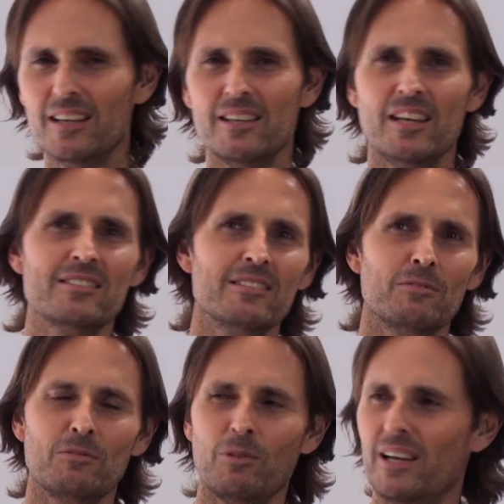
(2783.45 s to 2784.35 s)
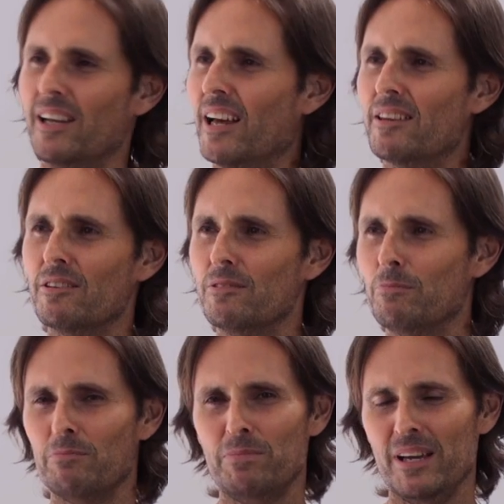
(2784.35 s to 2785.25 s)
And that's
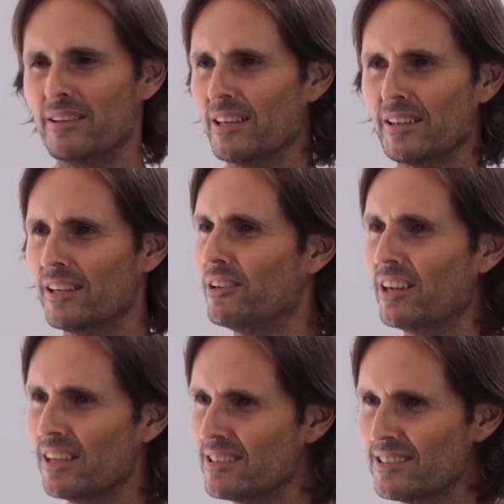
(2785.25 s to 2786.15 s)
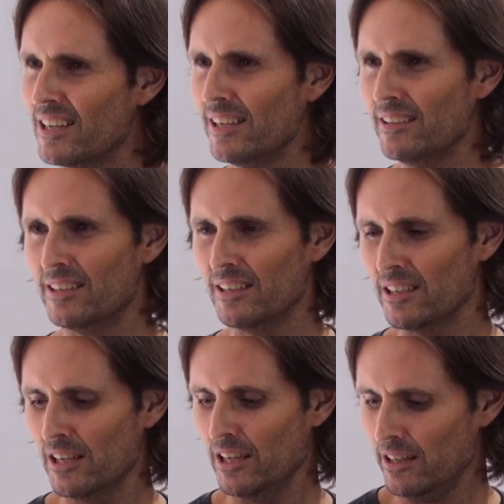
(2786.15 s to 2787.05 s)
another thing they don't
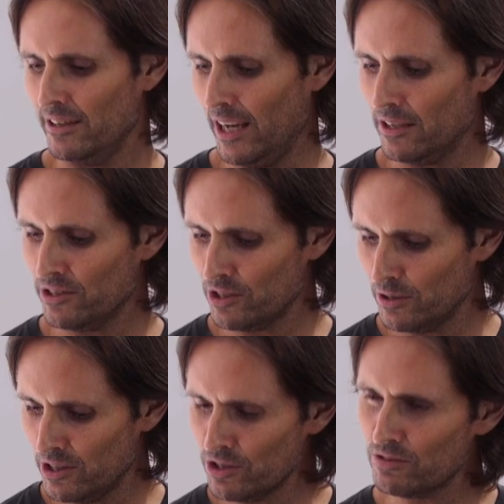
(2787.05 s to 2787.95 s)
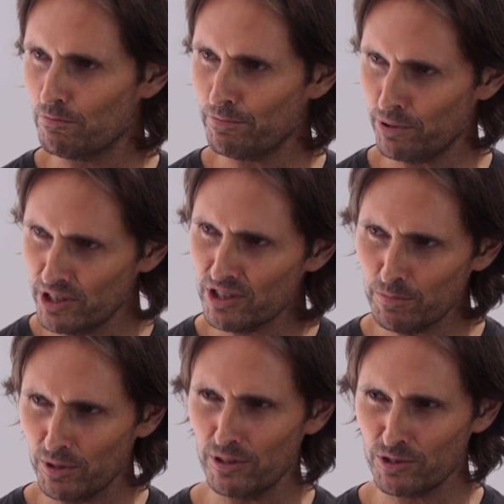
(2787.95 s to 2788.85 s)
understand, this
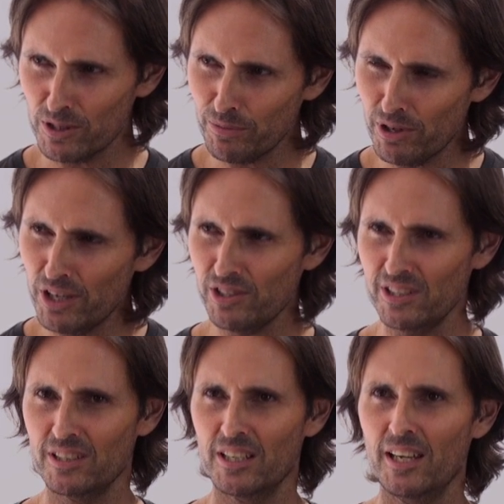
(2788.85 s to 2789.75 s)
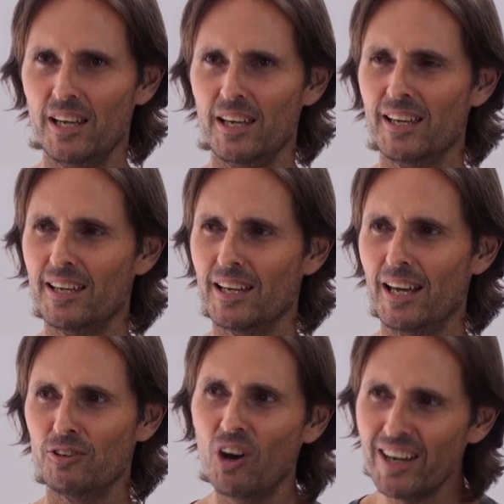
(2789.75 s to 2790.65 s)
principle of suppression,
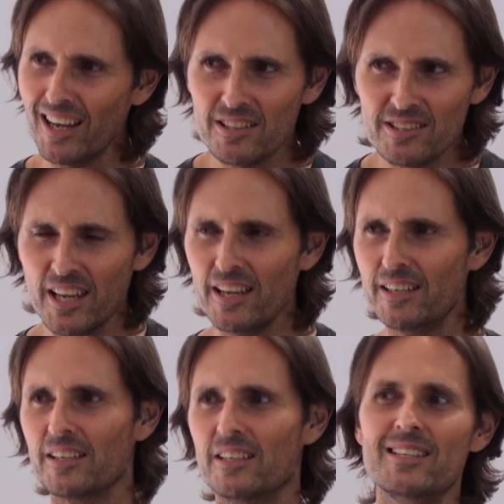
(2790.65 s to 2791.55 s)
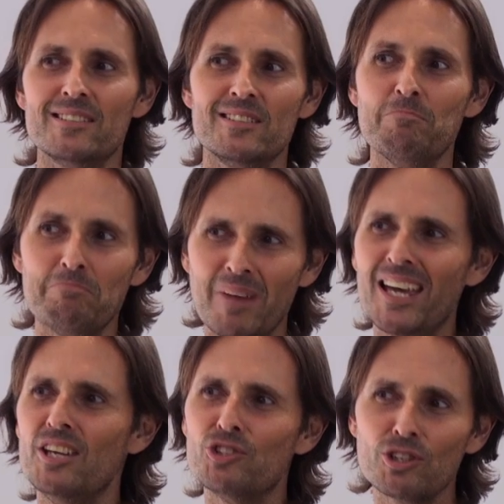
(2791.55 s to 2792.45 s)
not understanding it, is the
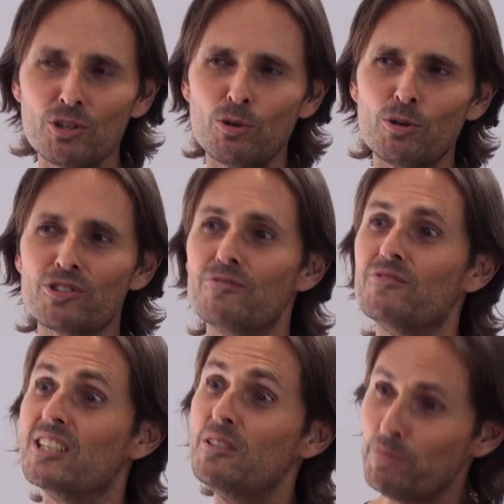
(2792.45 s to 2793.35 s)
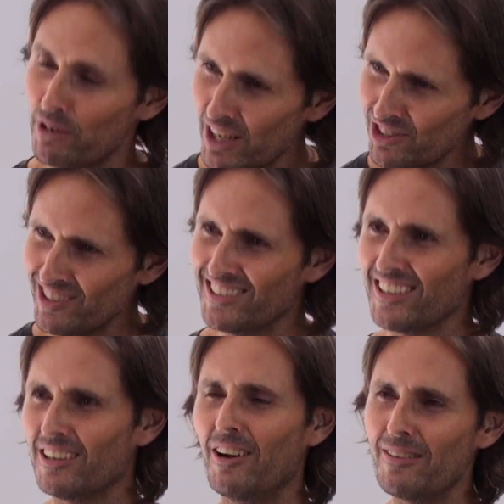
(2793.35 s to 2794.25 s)
major cause of
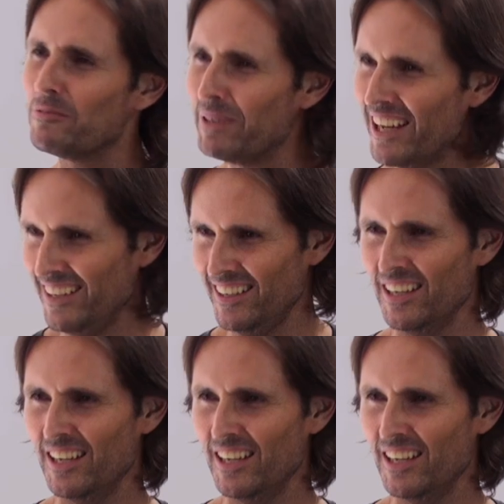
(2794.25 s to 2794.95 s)
depression on the planet.